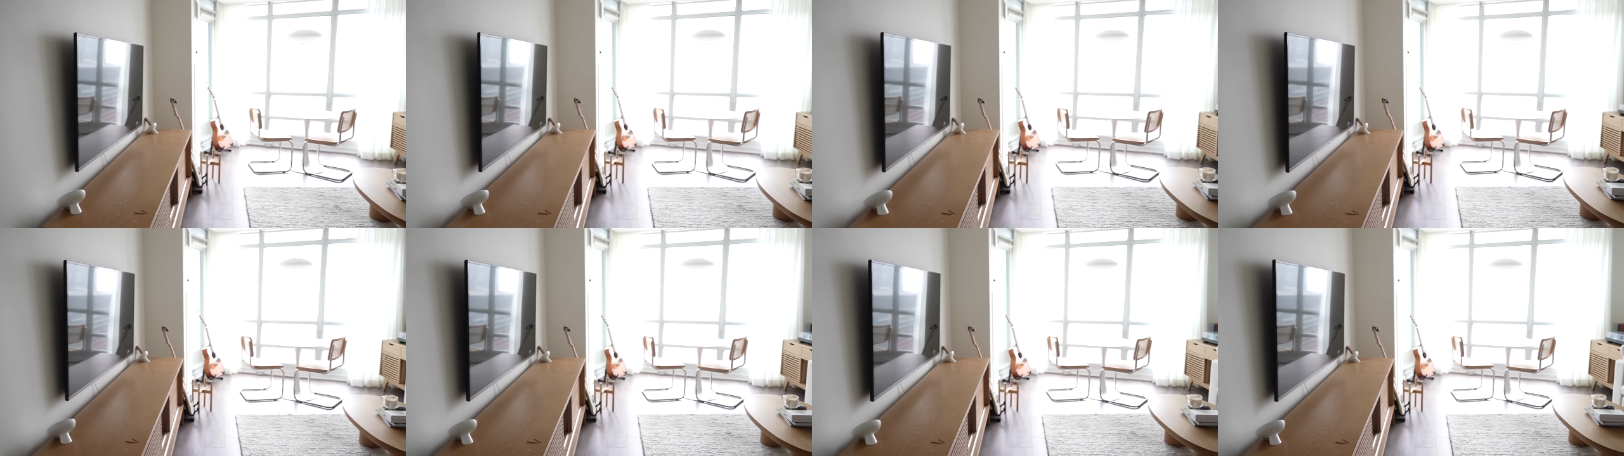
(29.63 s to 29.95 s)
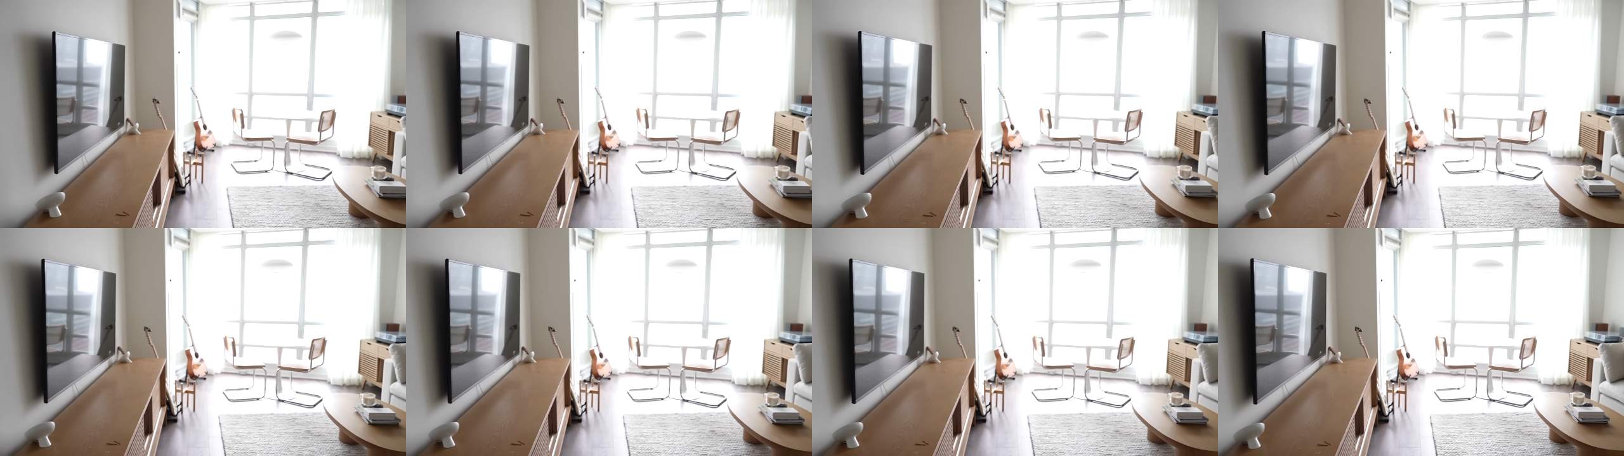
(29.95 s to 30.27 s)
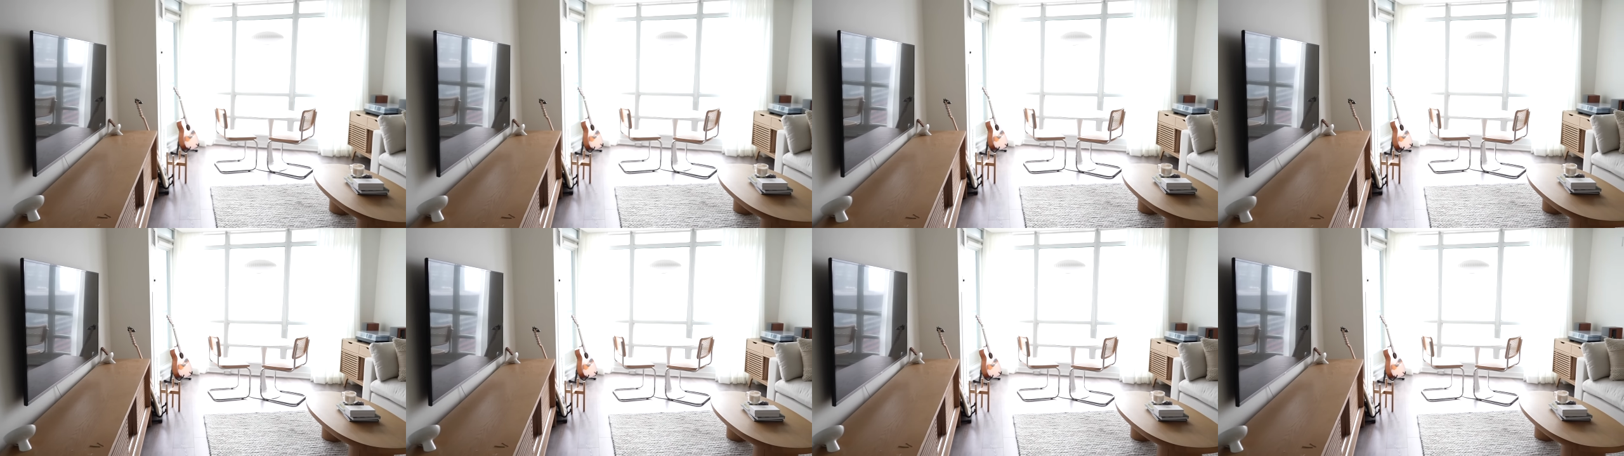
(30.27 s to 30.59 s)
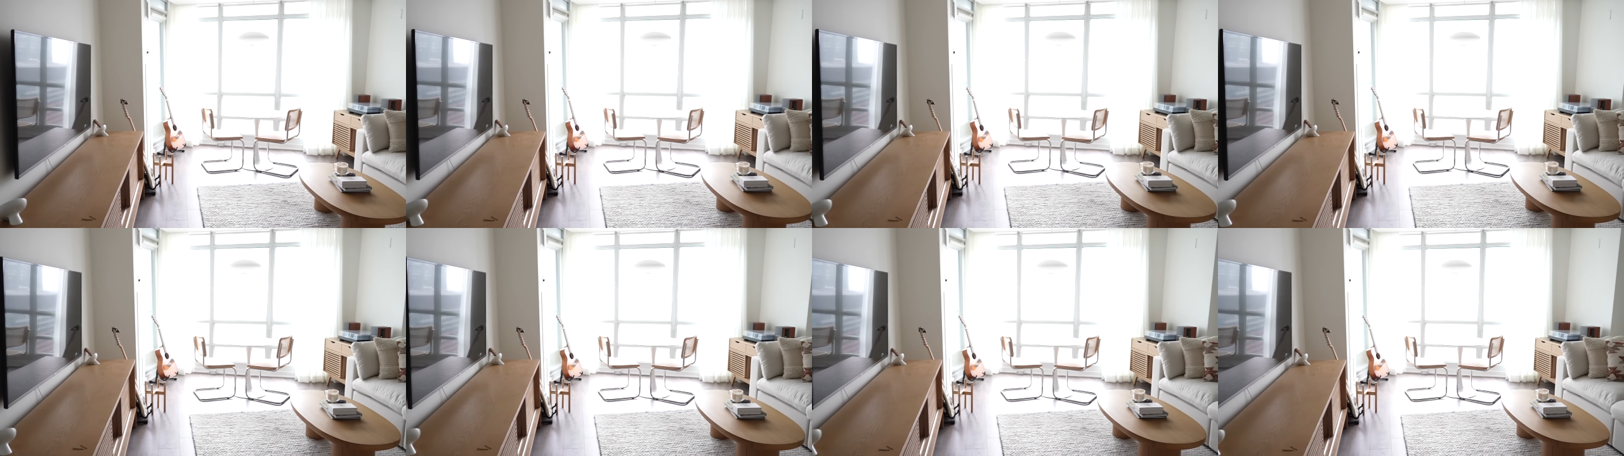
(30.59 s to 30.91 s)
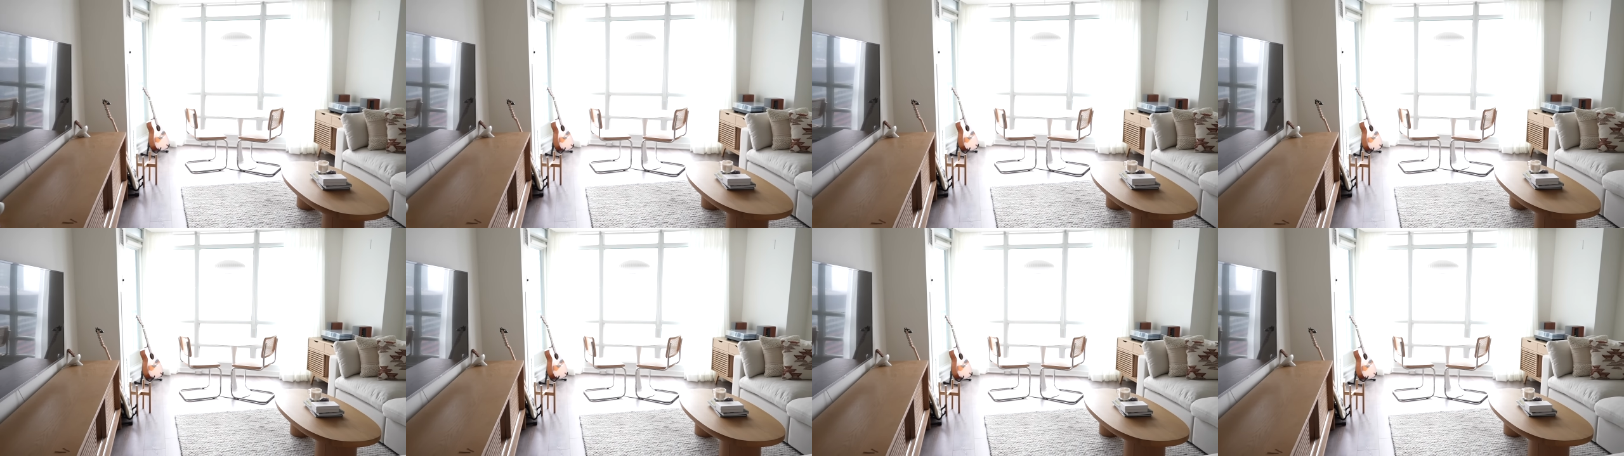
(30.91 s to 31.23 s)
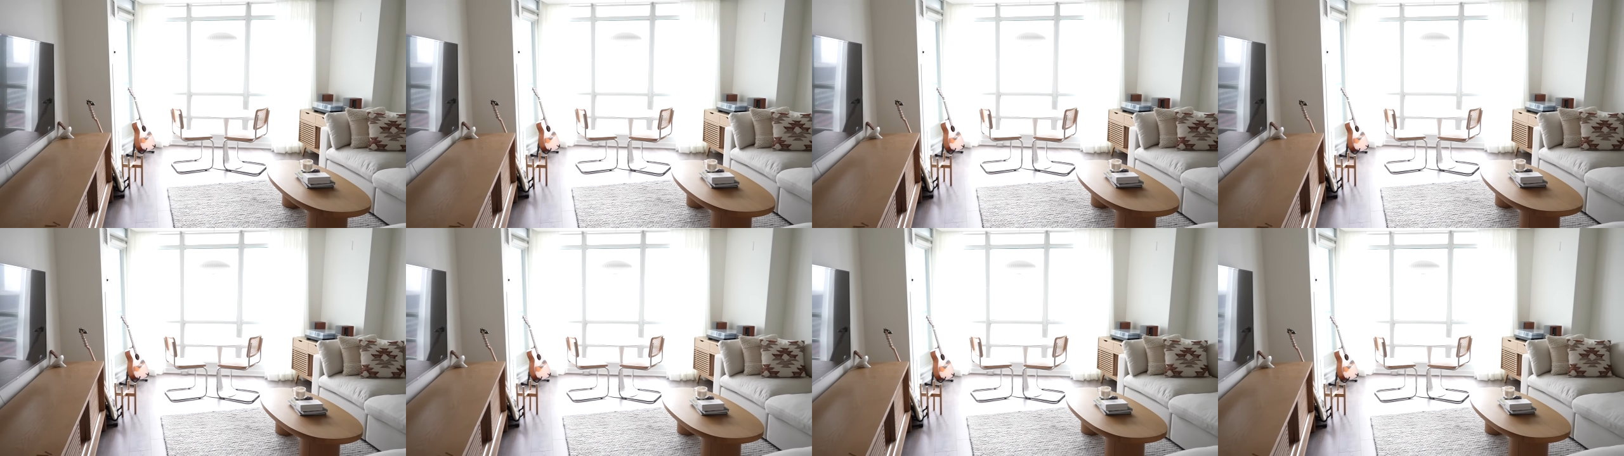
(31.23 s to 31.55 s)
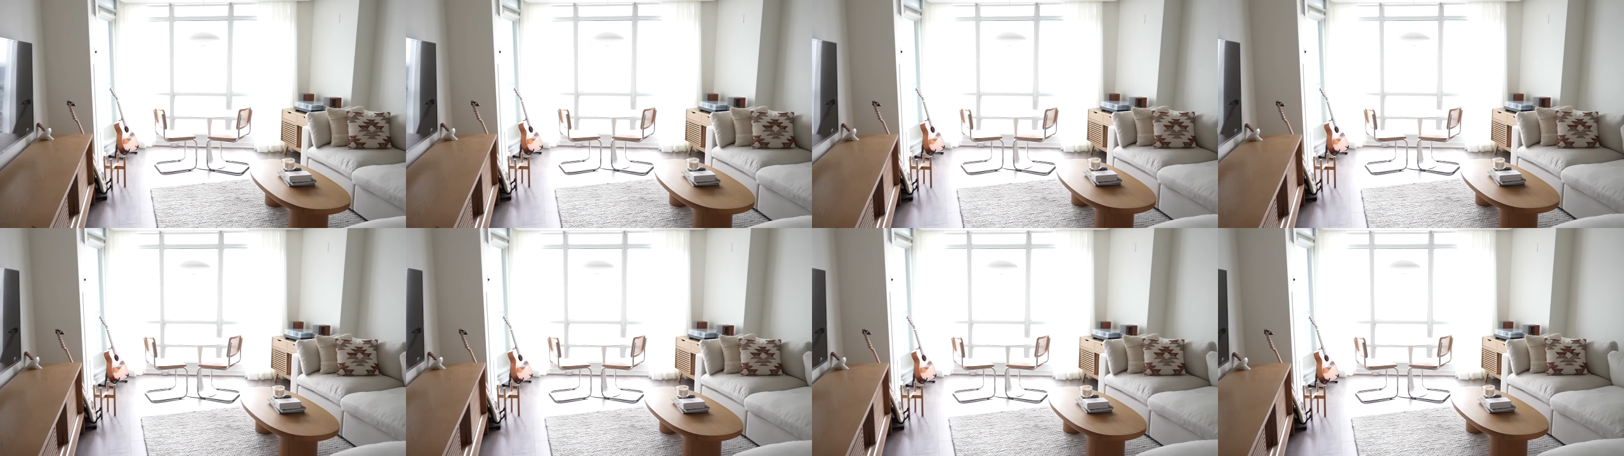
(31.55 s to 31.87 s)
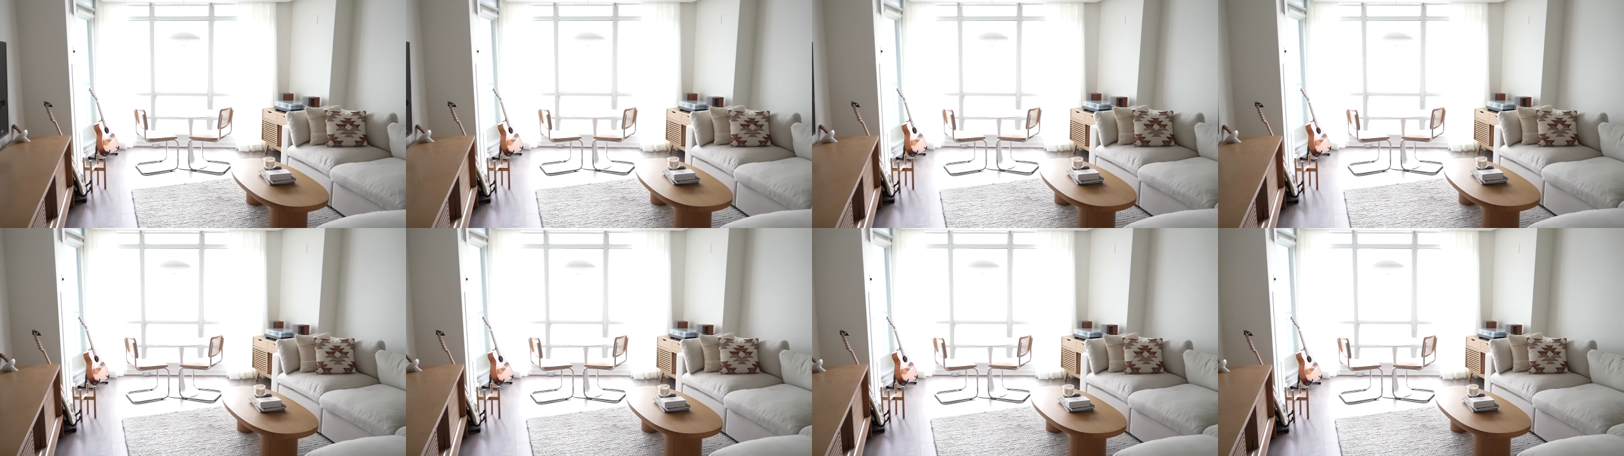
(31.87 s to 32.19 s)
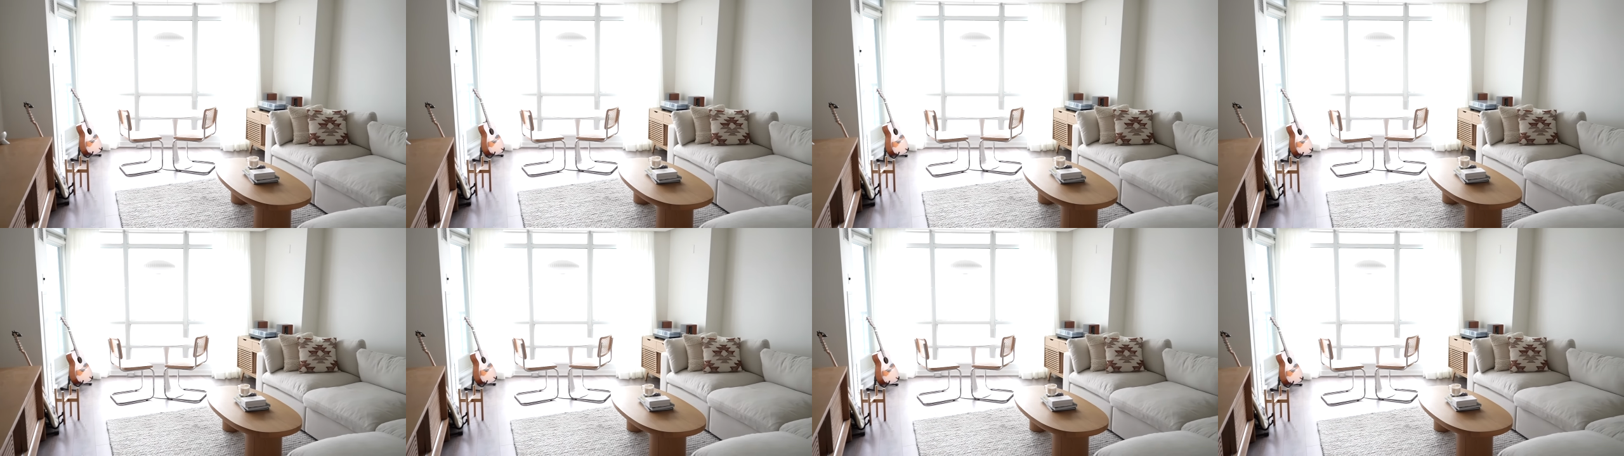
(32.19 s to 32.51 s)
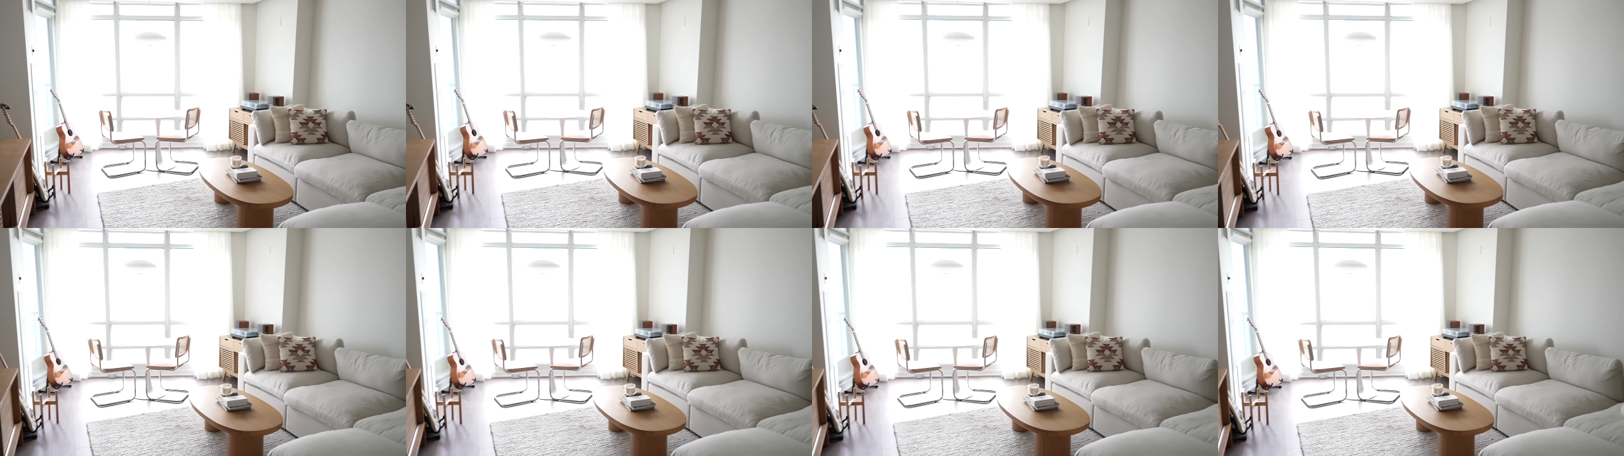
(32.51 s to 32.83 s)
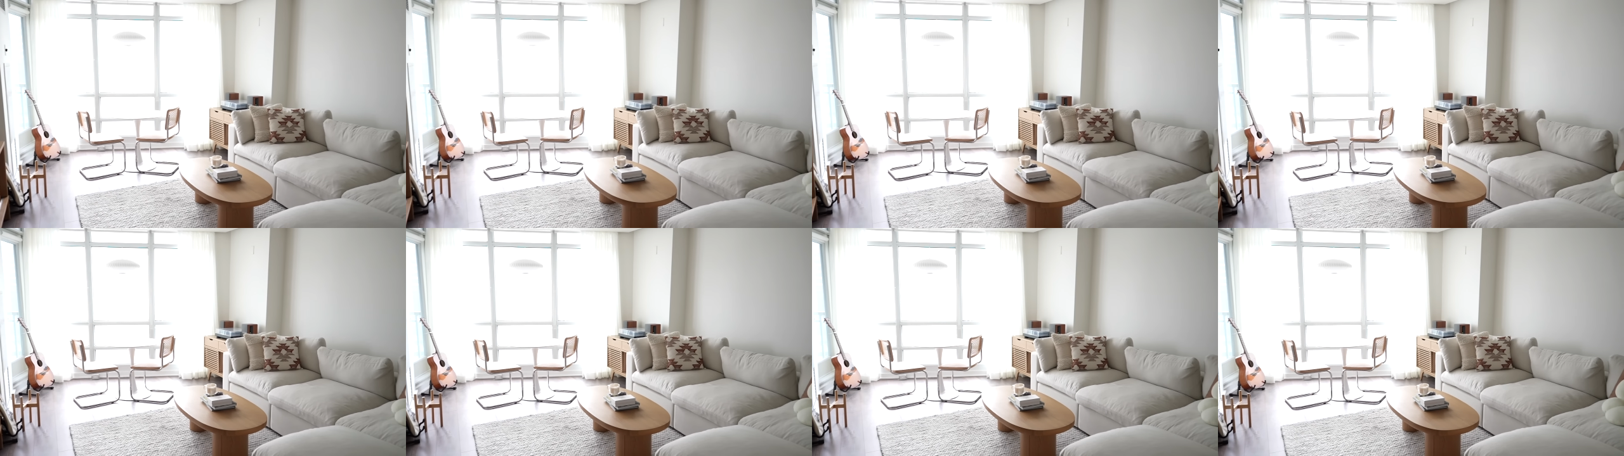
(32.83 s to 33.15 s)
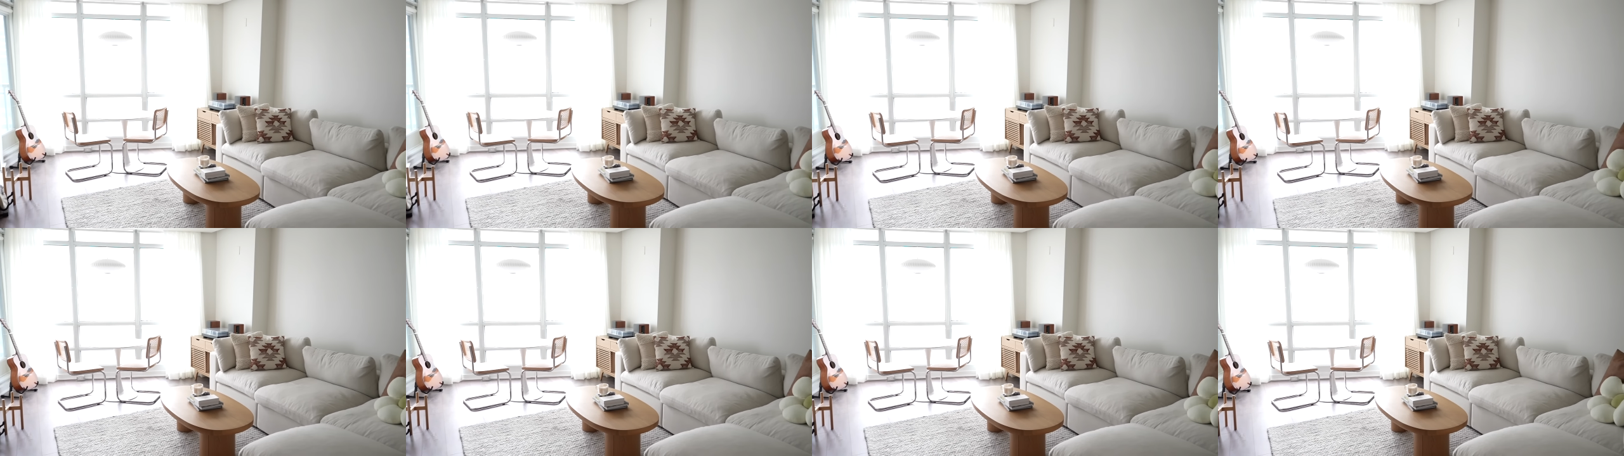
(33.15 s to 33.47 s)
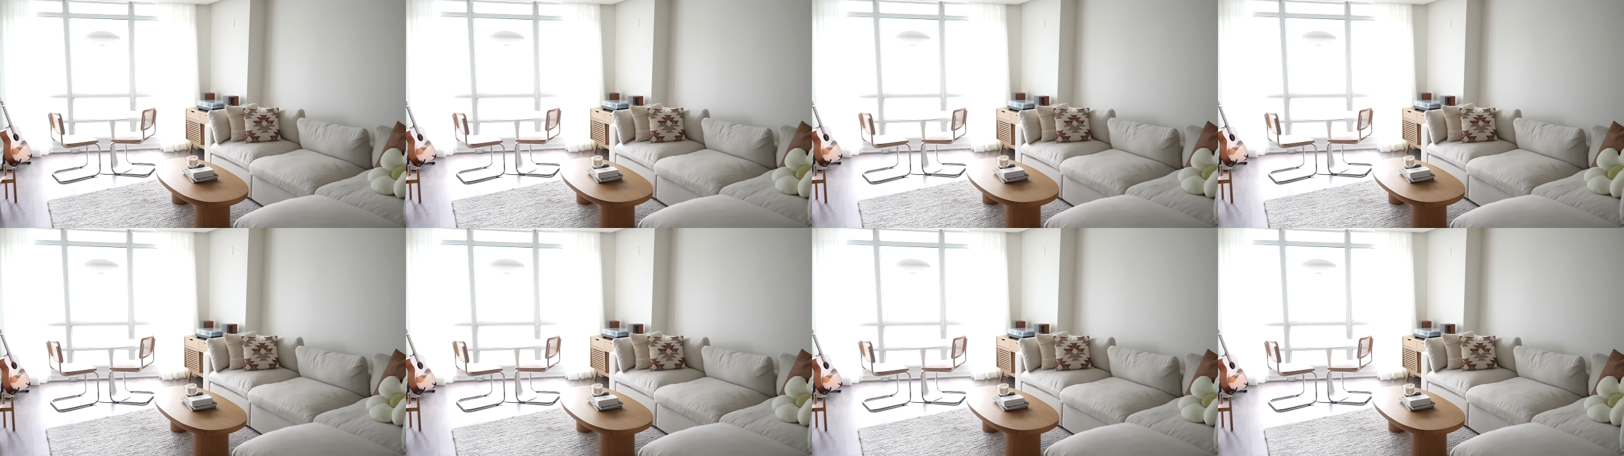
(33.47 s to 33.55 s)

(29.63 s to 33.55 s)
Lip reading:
Nobody's mouth can be seen.